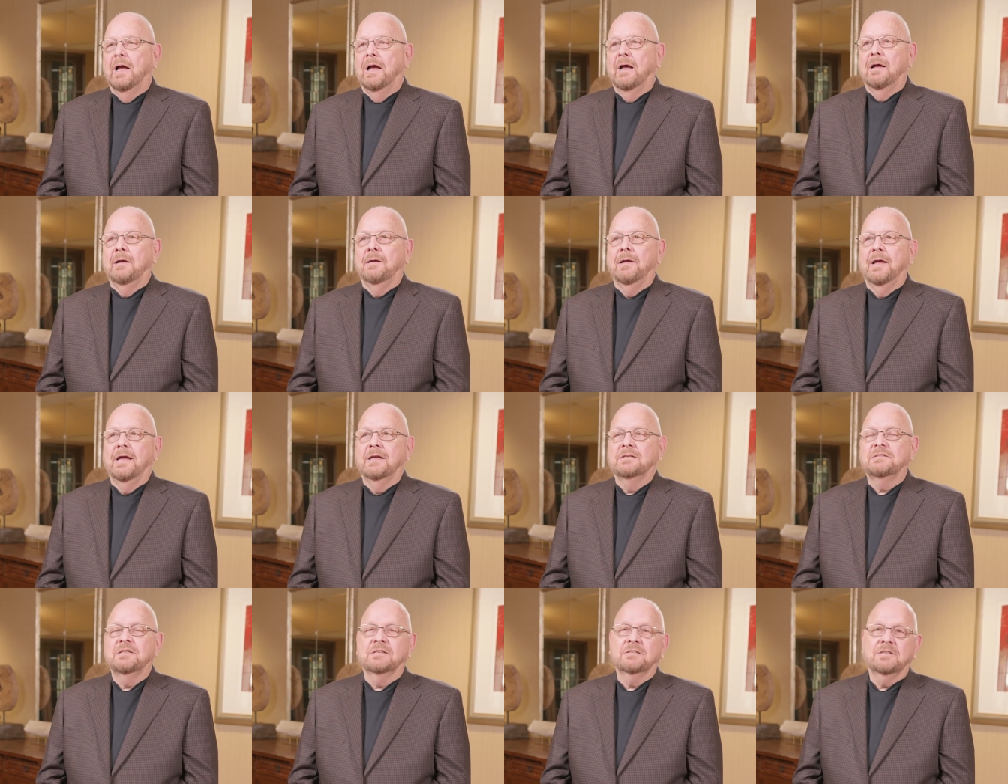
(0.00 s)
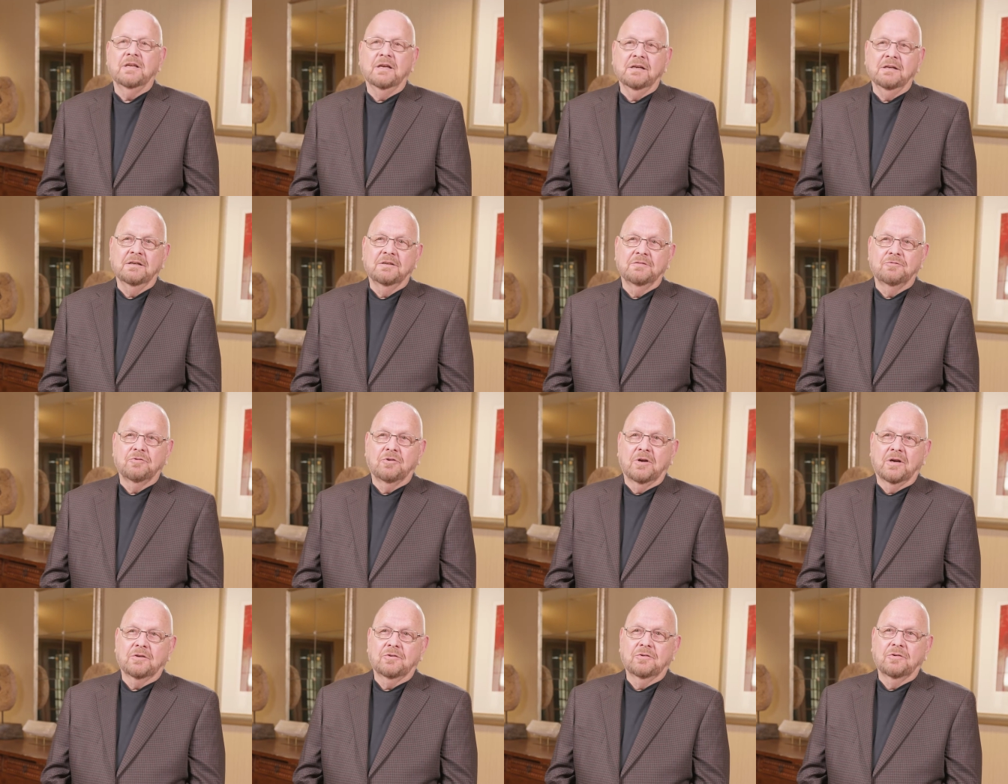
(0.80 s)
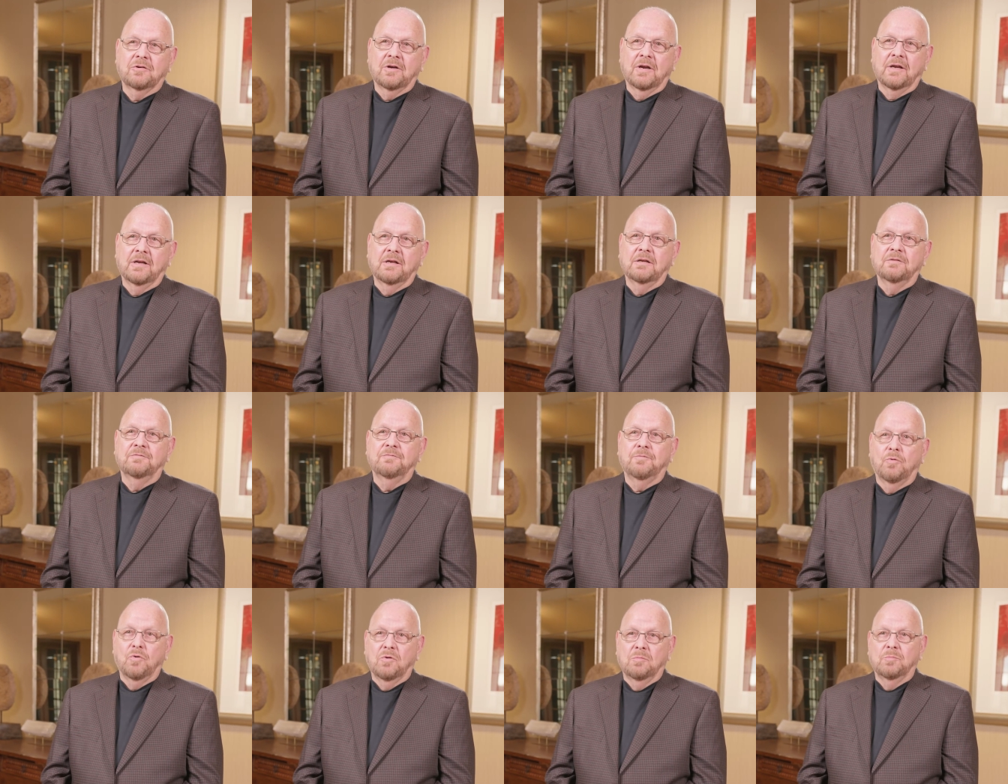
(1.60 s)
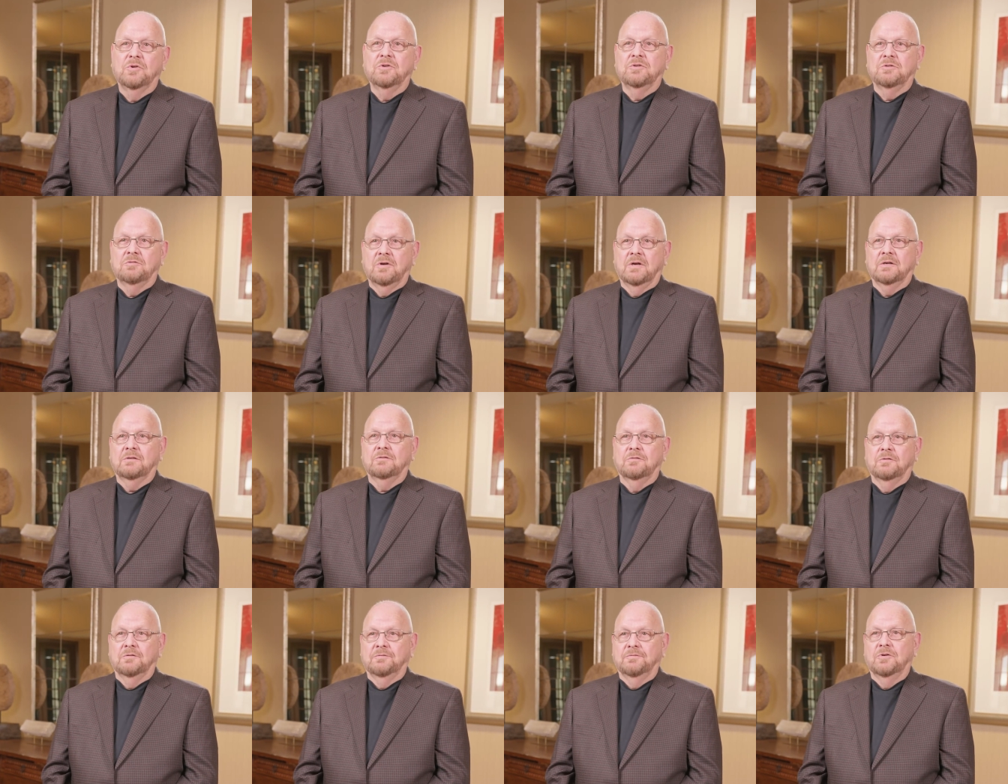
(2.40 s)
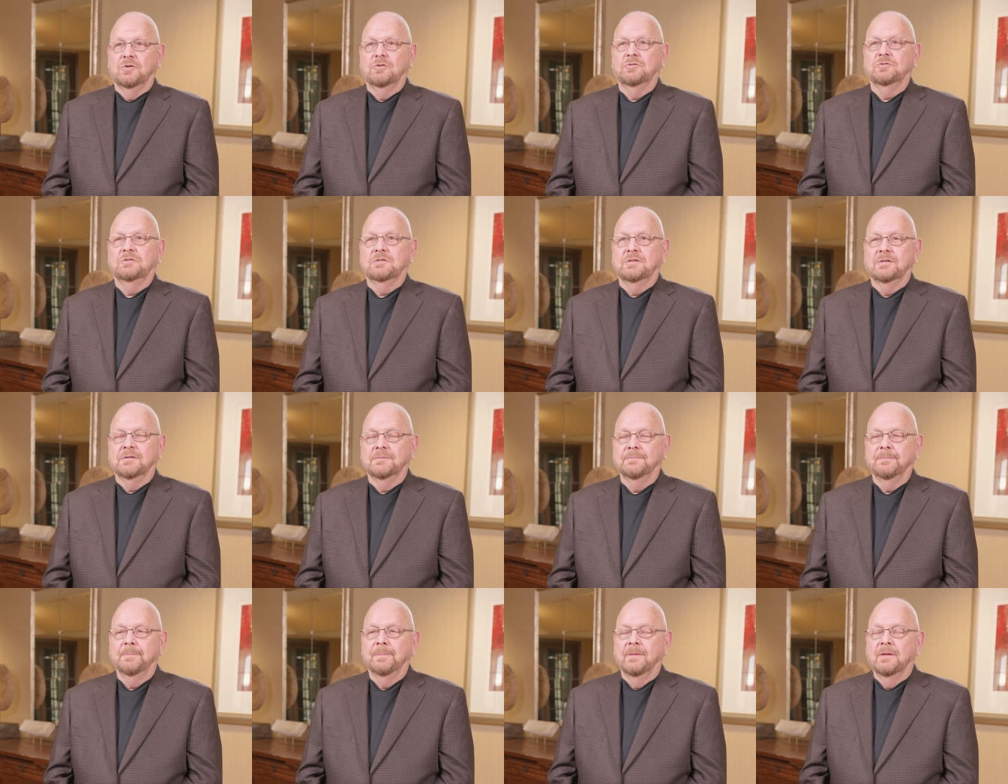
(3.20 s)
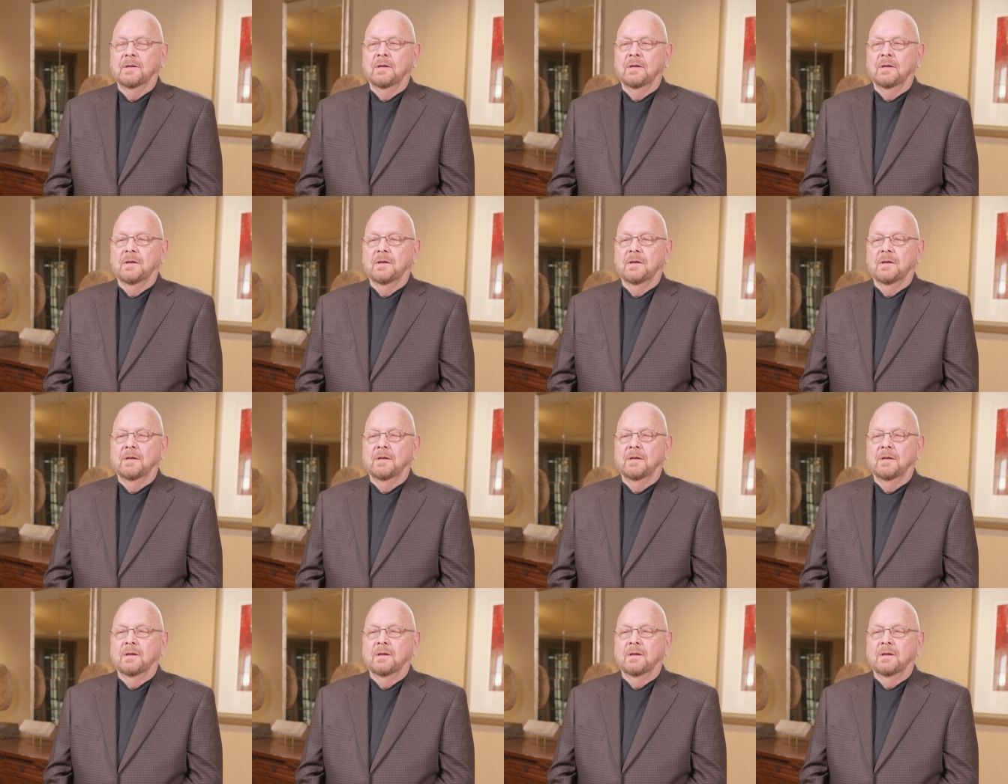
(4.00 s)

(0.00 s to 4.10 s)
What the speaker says: As executive director and a former director of nursing,